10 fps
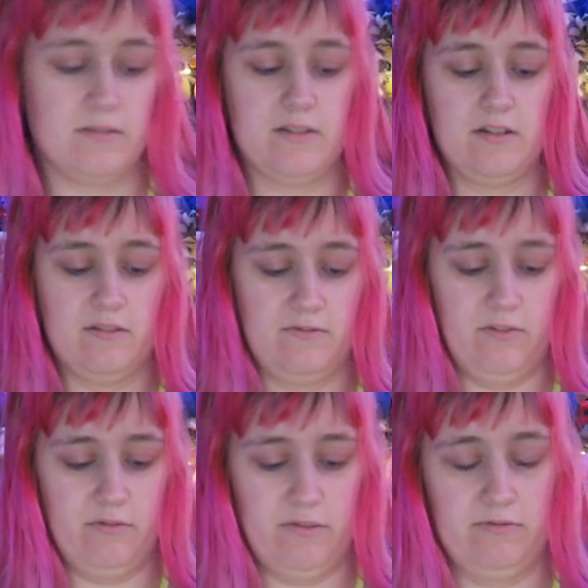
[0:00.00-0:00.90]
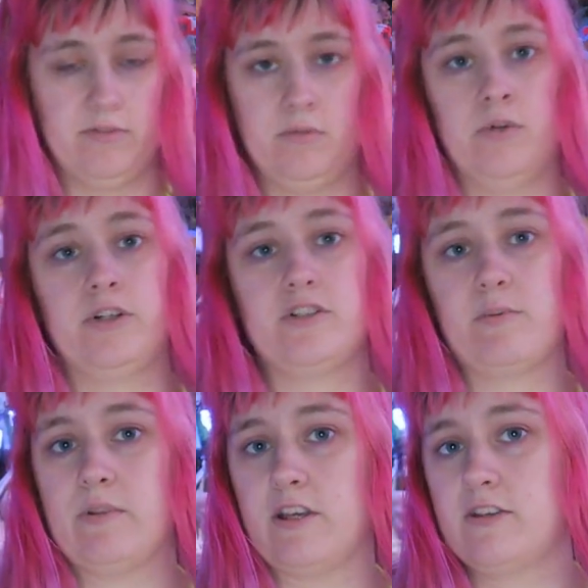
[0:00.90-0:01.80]
did a few different orders,
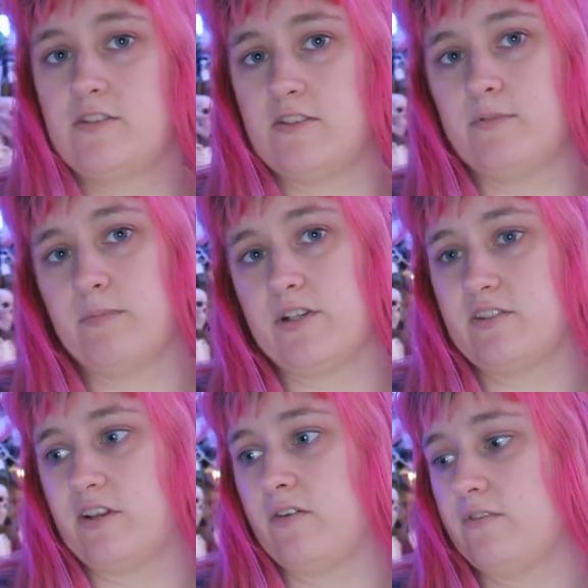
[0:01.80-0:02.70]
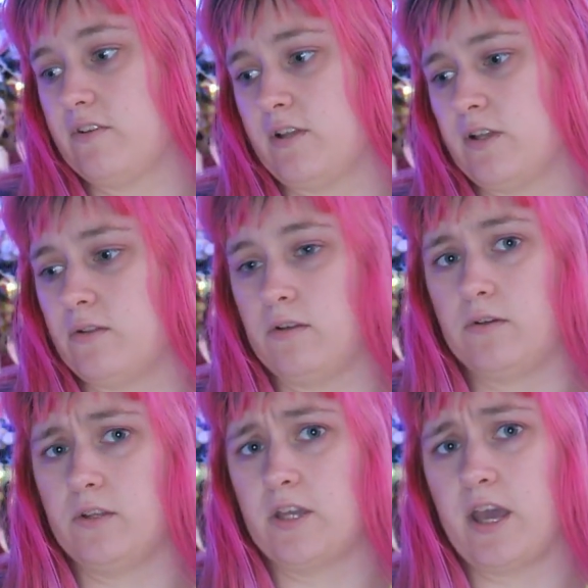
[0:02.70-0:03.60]
but they sent my stuff in like
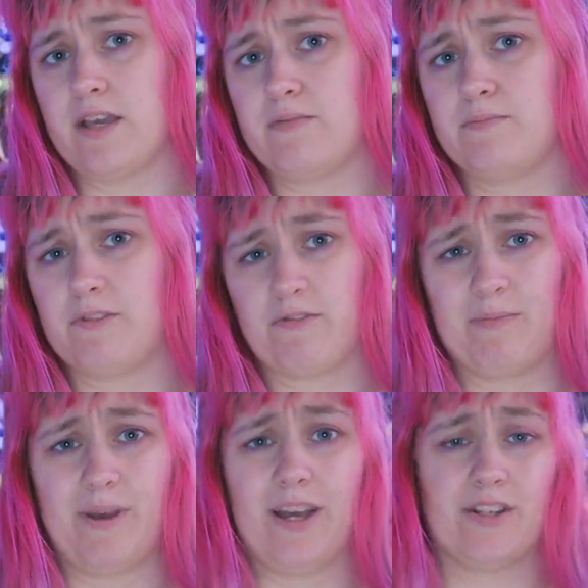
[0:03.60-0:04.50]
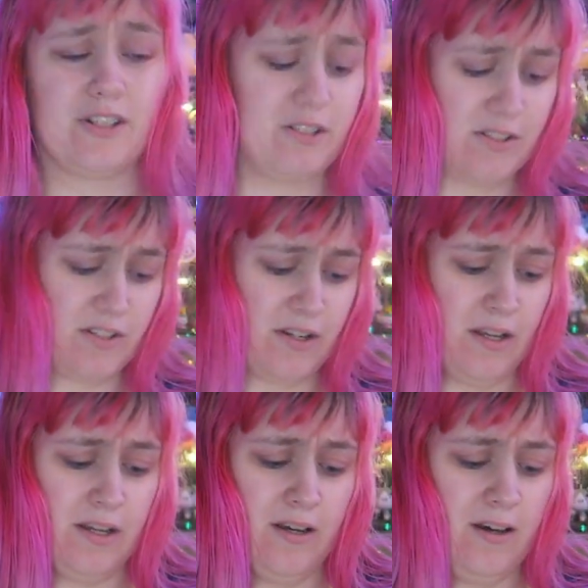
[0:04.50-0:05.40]
literally 8 different packages.
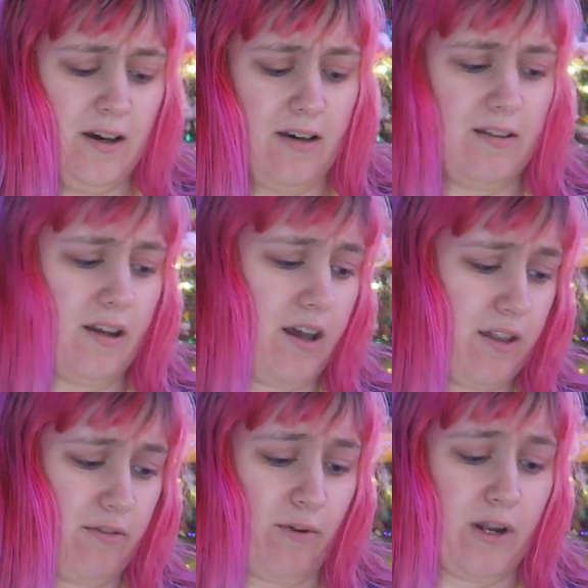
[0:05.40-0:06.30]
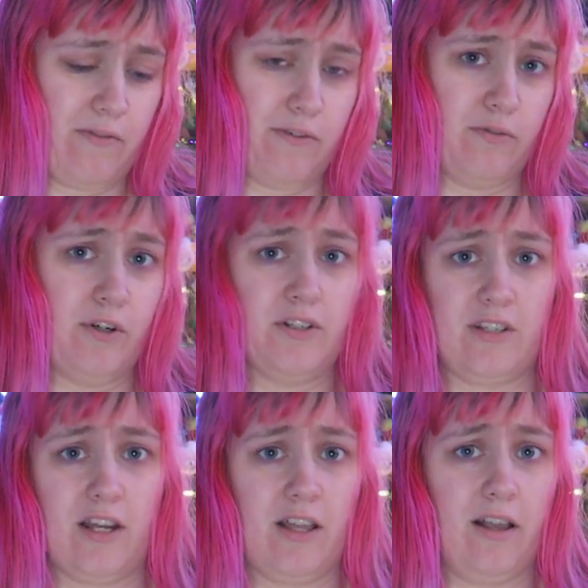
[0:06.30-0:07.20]
I think I had 3 different orders
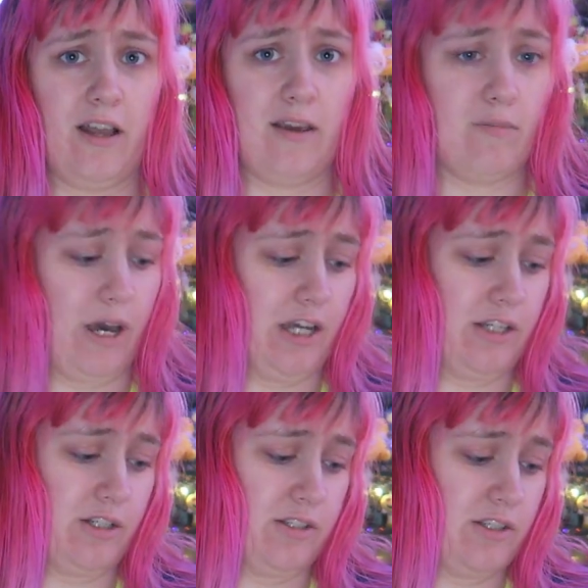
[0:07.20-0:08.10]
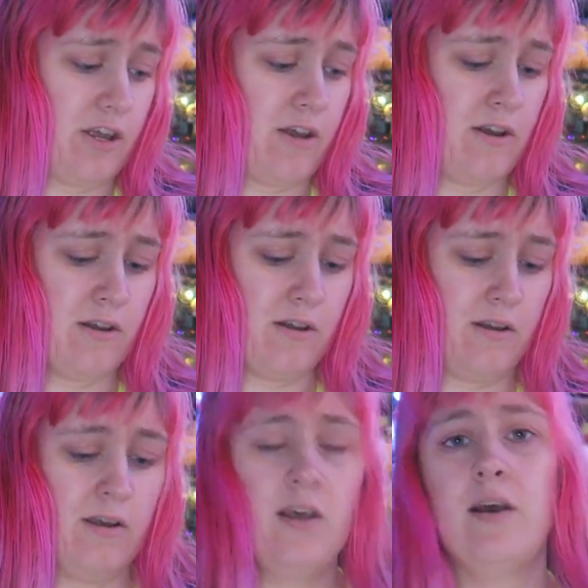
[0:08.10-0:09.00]
and I got like 8 packages,
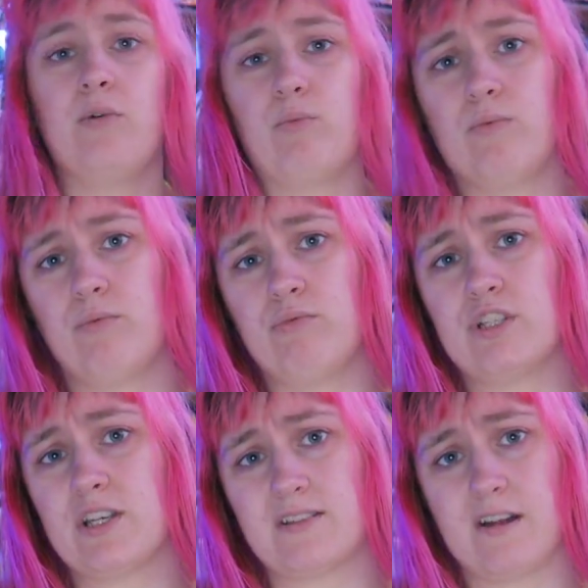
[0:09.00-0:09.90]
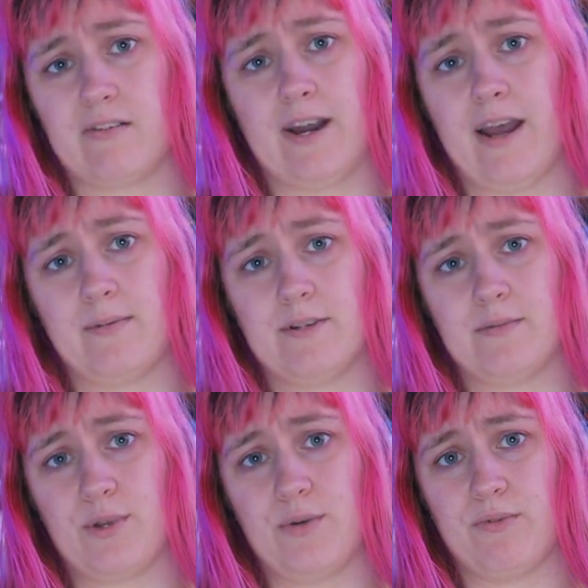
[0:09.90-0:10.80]
which has never happened
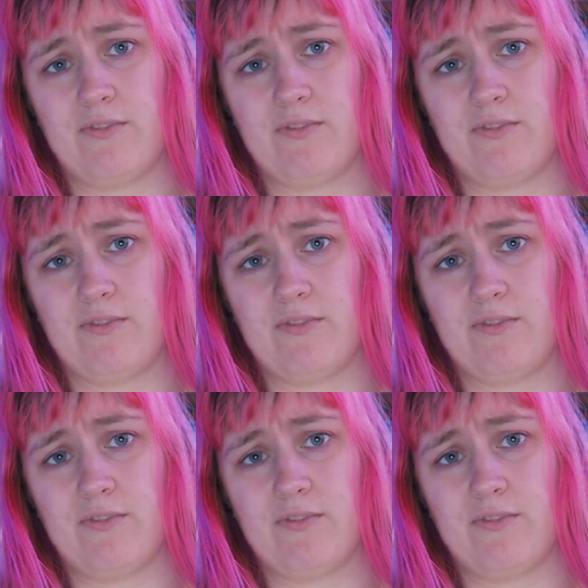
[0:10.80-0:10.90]
to me